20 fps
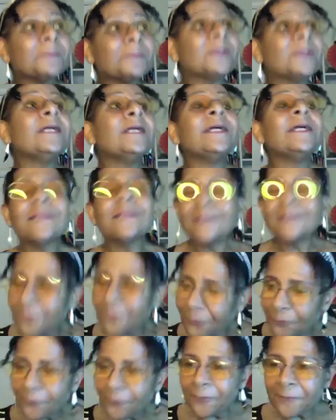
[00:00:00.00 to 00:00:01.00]
But the
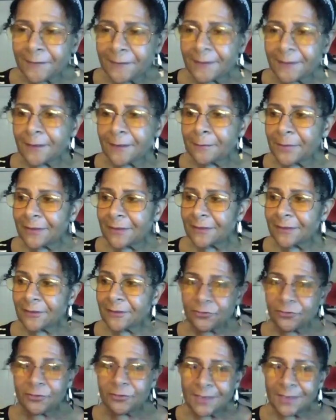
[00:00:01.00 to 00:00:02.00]
cool thing about it
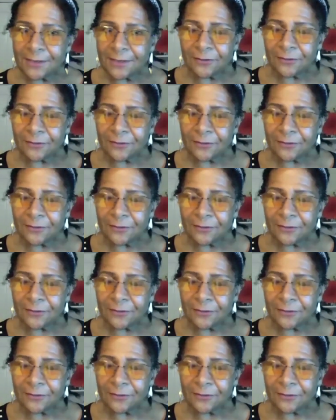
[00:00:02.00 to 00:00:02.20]
is you think